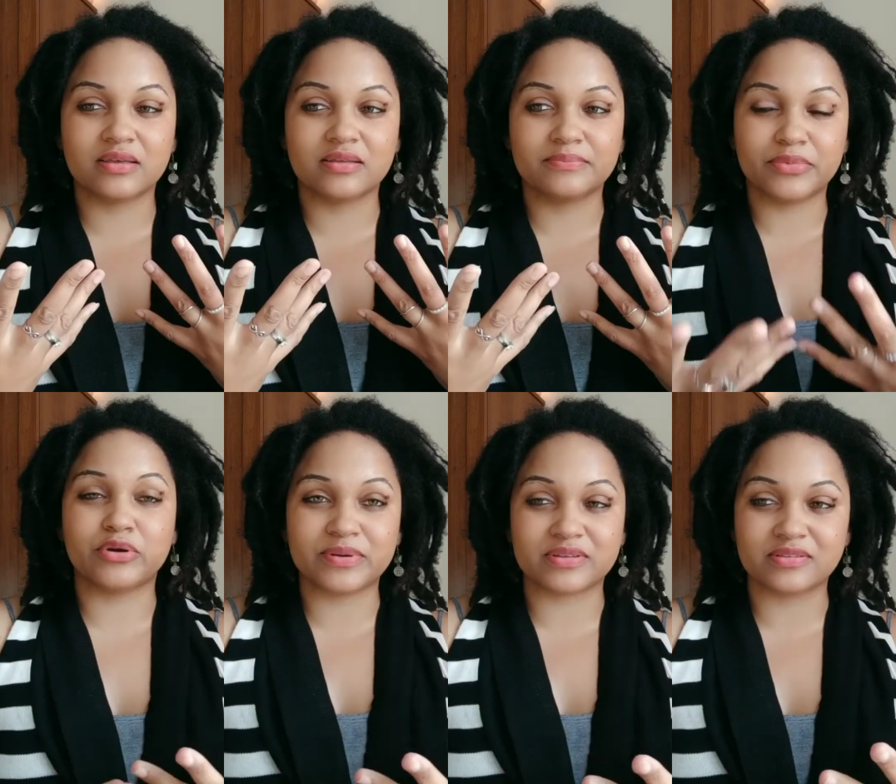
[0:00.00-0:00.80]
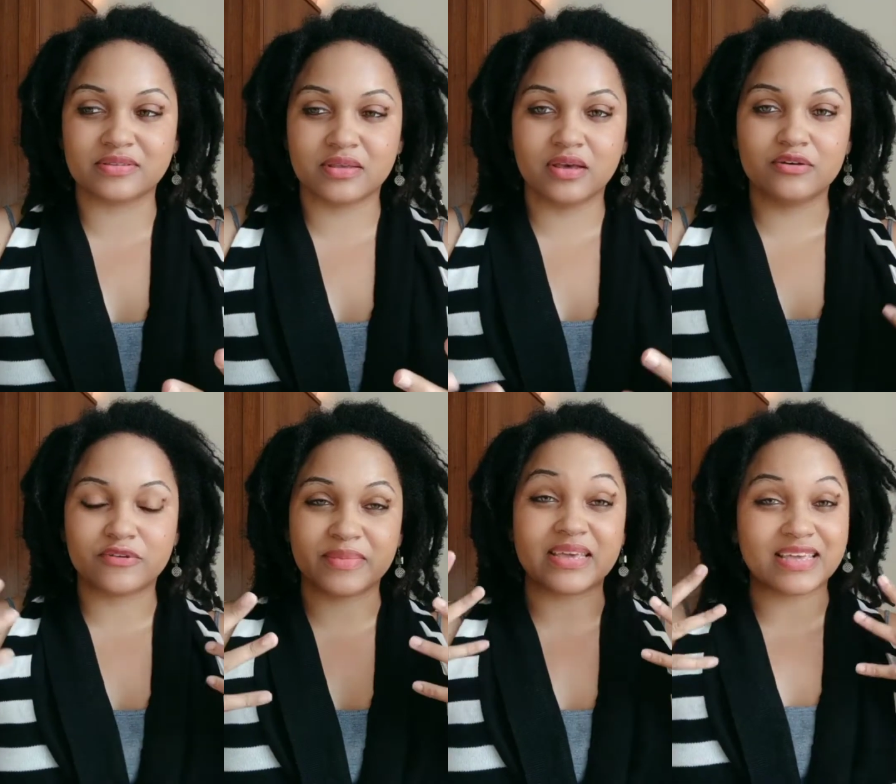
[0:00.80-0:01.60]
purpose? For
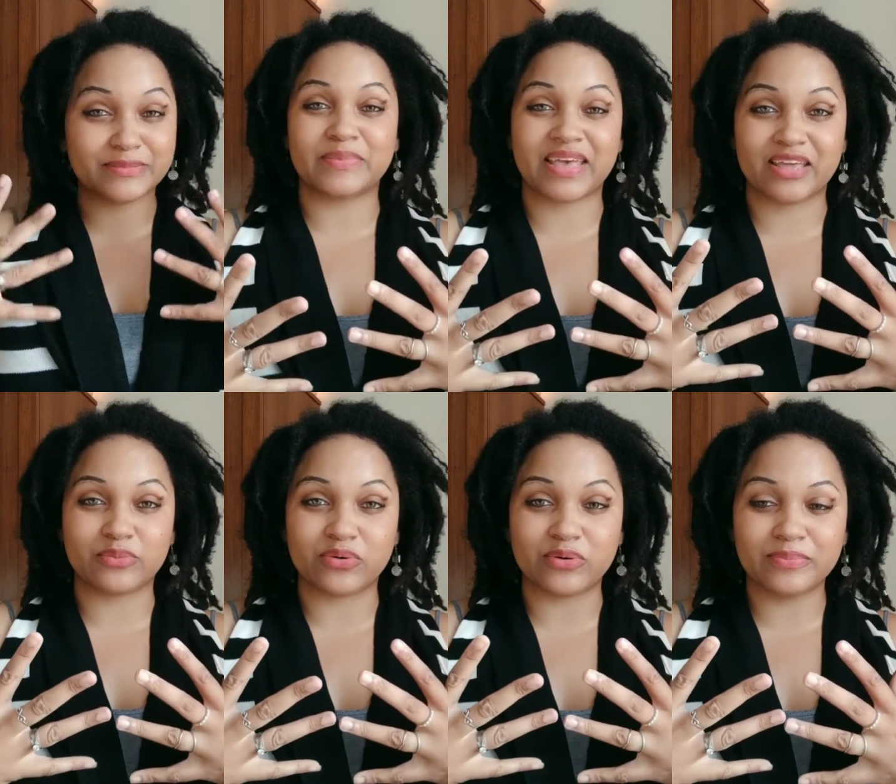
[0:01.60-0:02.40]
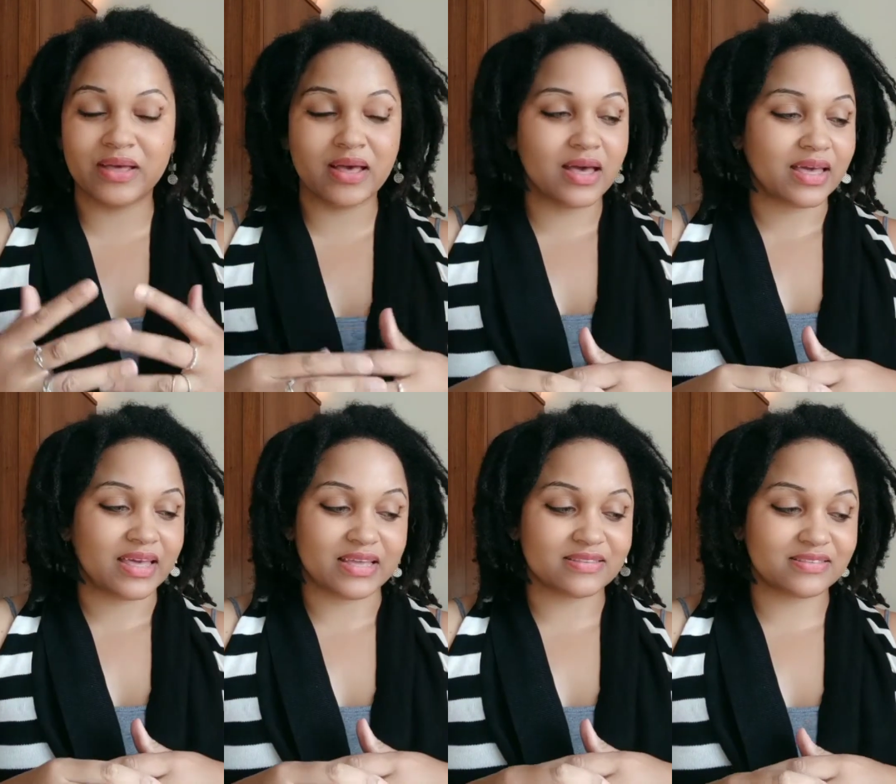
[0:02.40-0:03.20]
me, it keeps my head warm. It's